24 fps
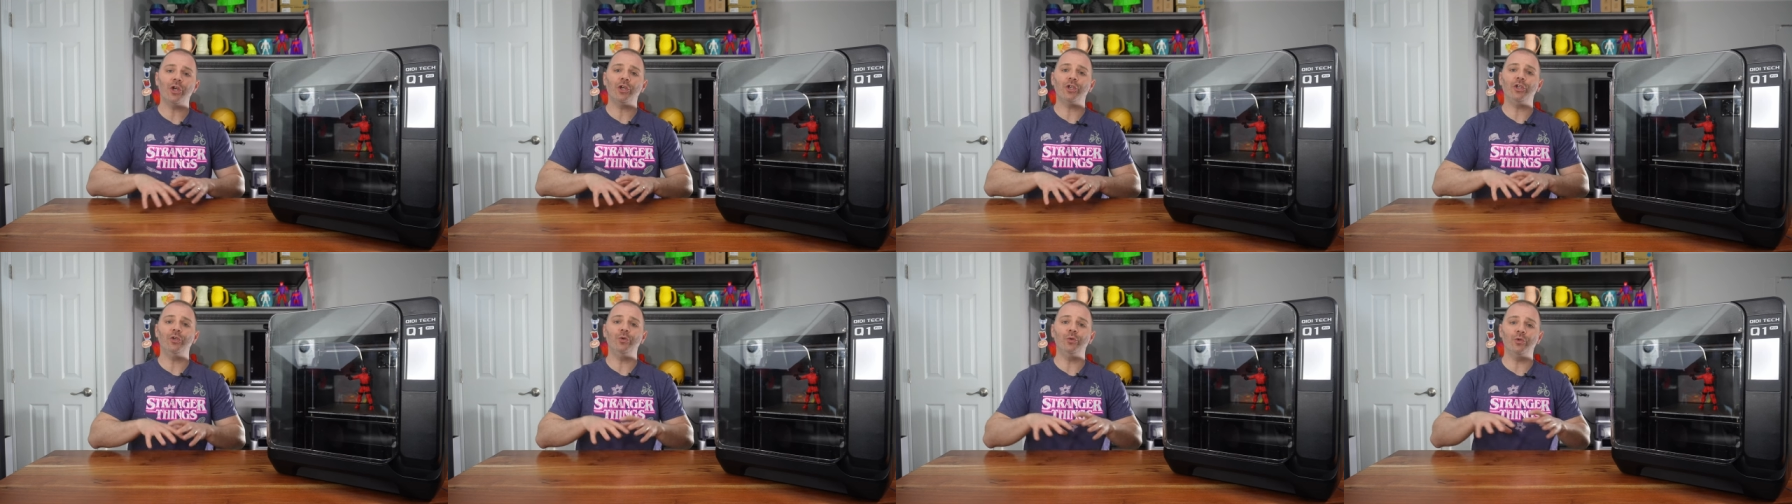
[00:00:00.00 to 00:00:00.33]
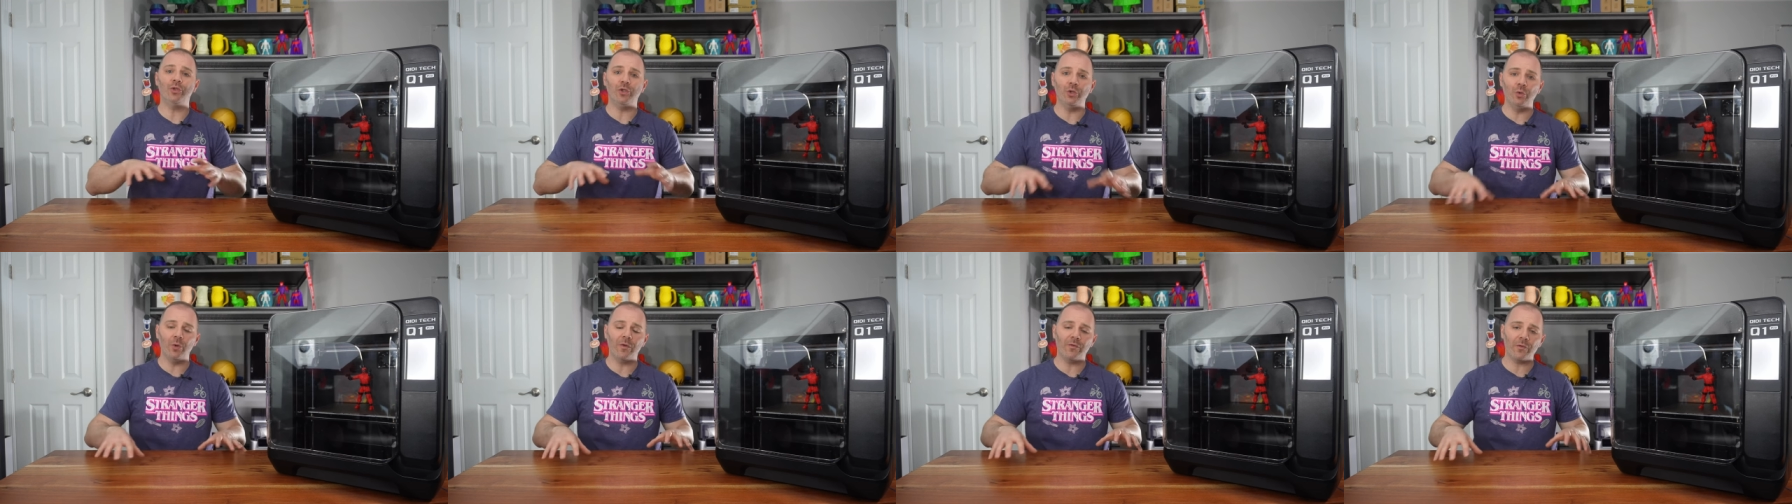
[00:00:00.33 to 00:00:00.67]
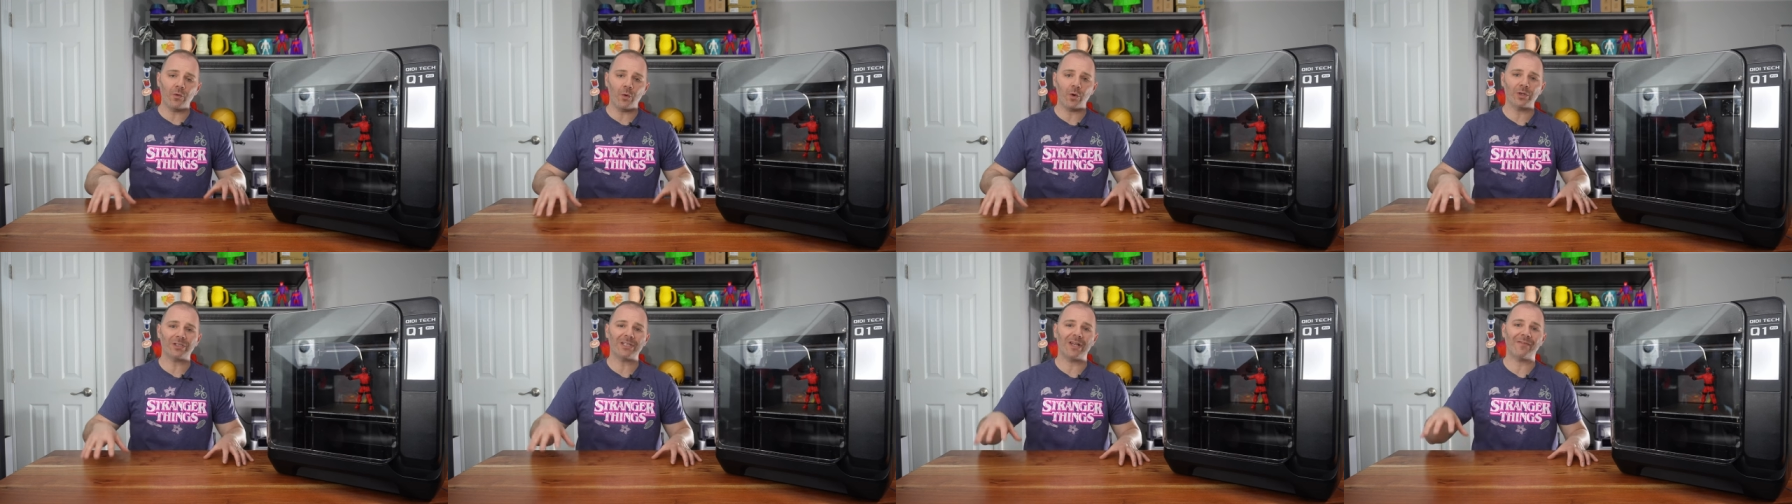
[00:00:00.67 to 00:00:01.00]
you do of
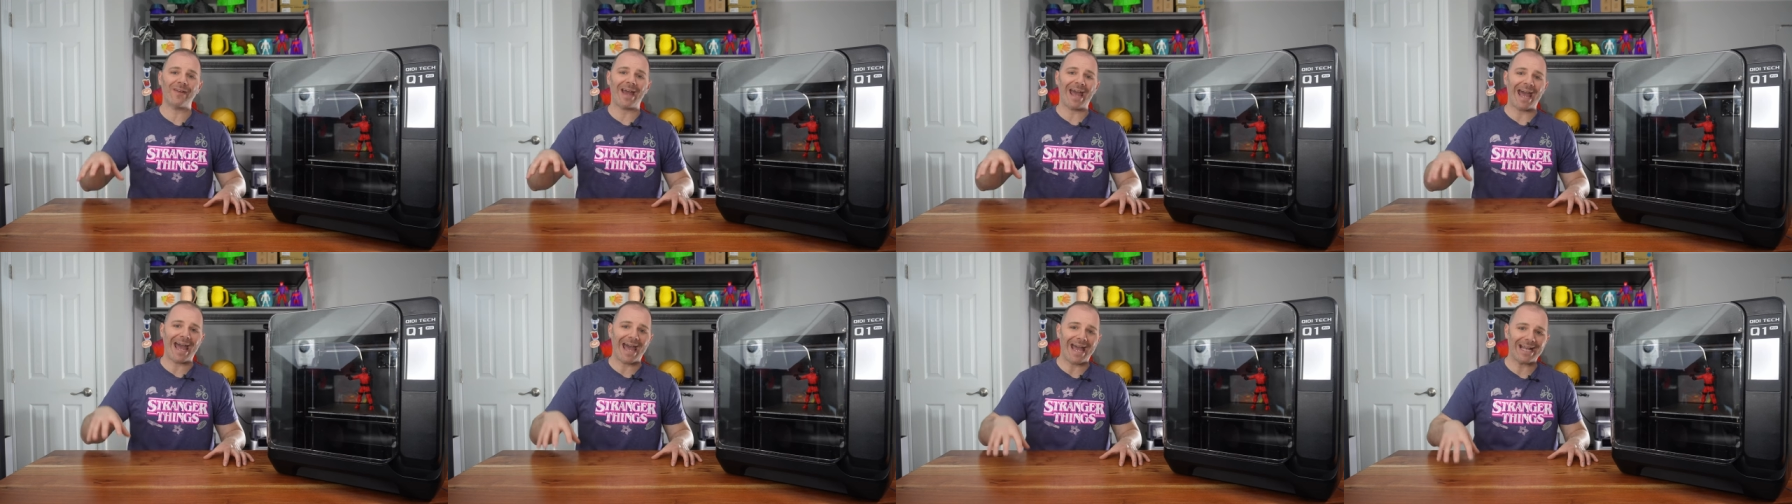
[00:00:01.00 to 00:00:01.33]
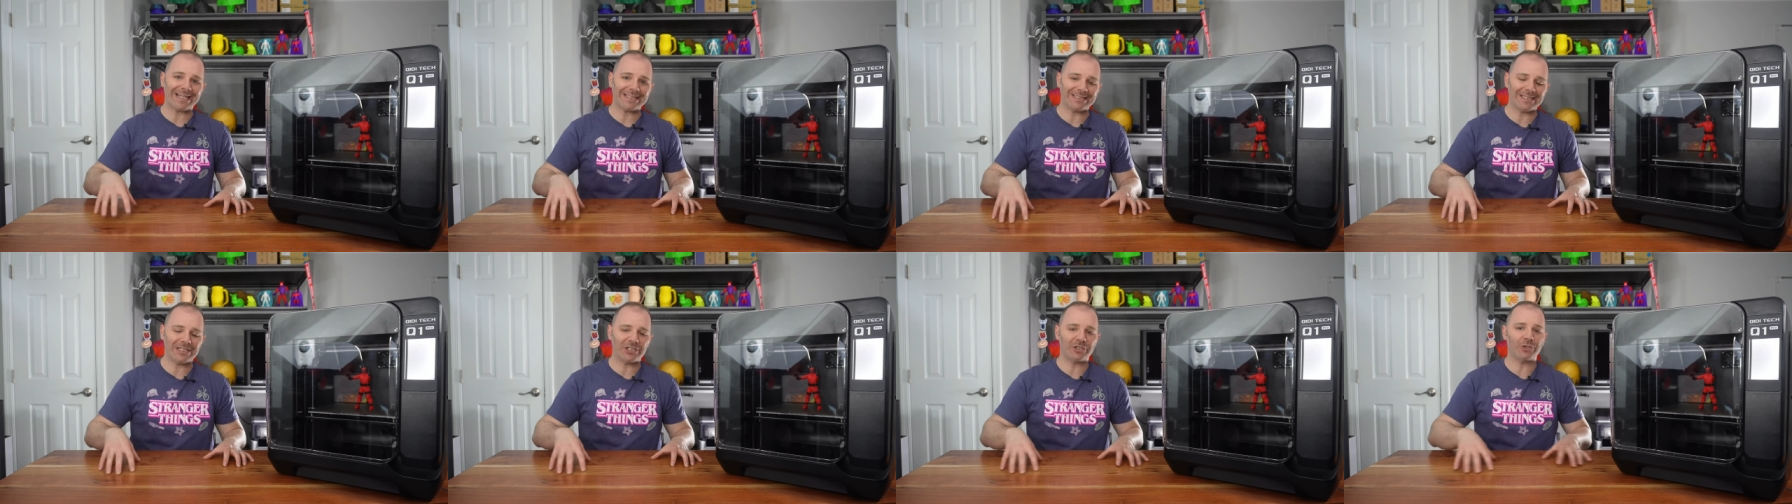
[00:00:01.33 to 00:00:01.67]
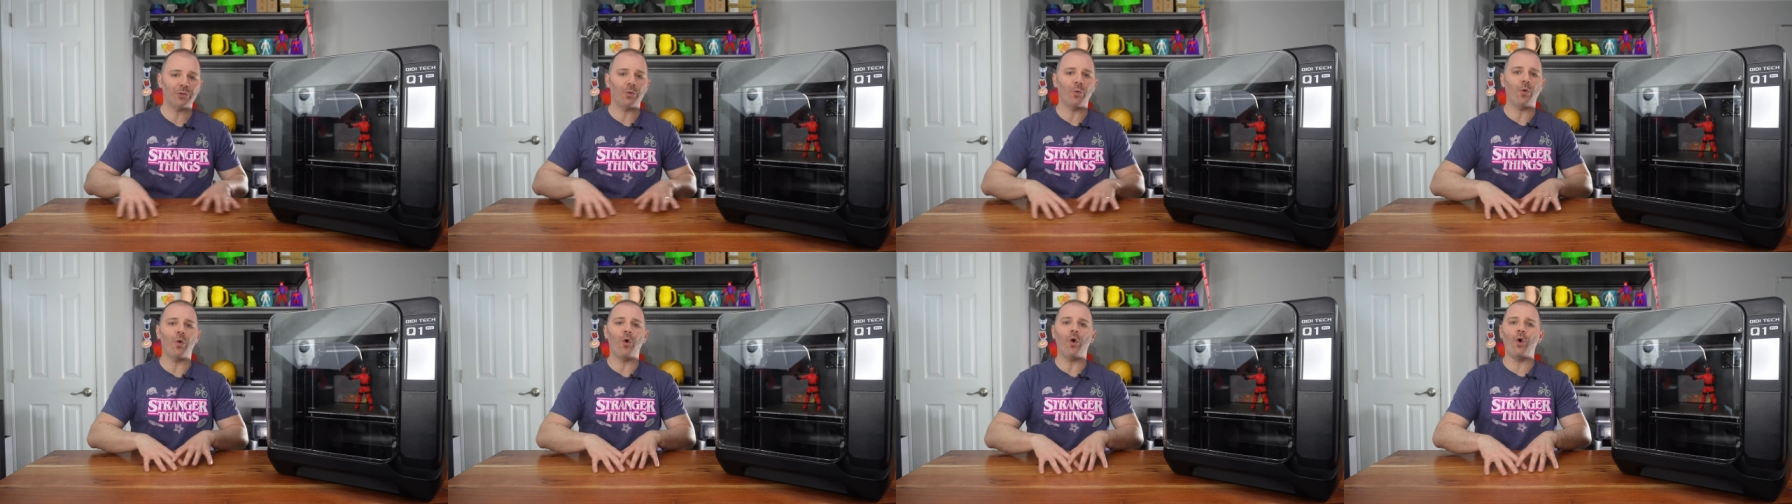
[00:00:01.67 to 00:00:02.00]
course have access
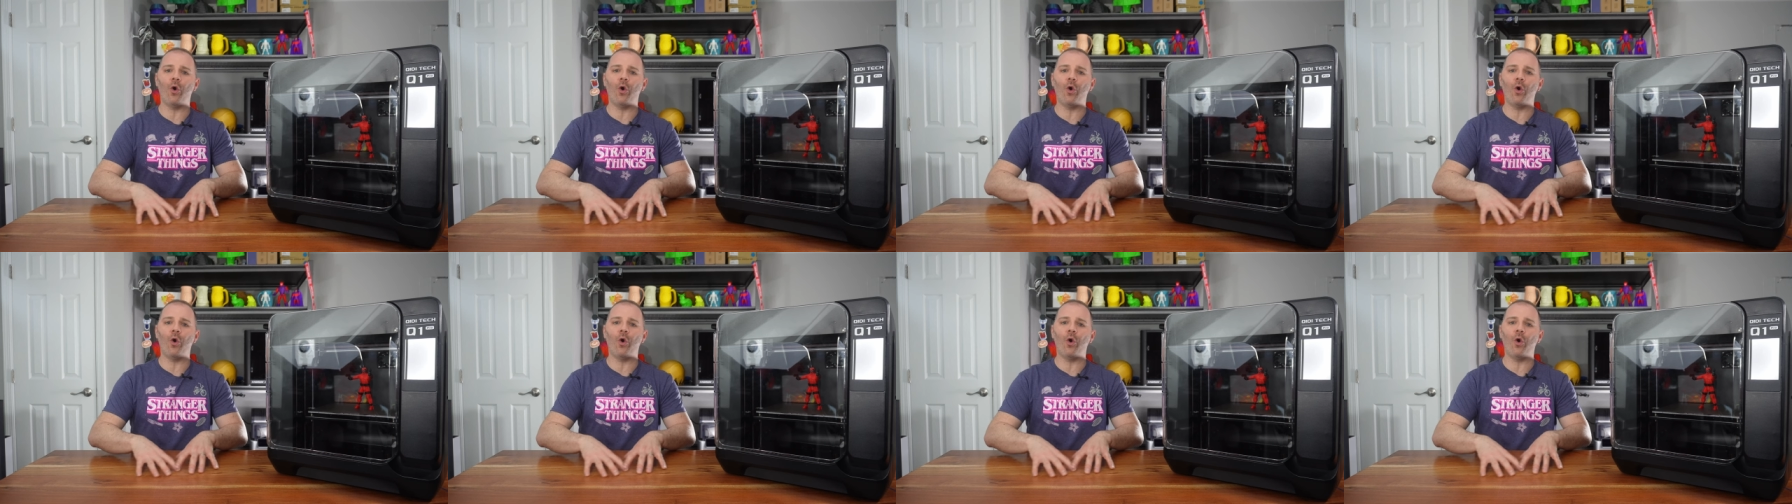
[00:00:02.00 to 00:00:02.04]
to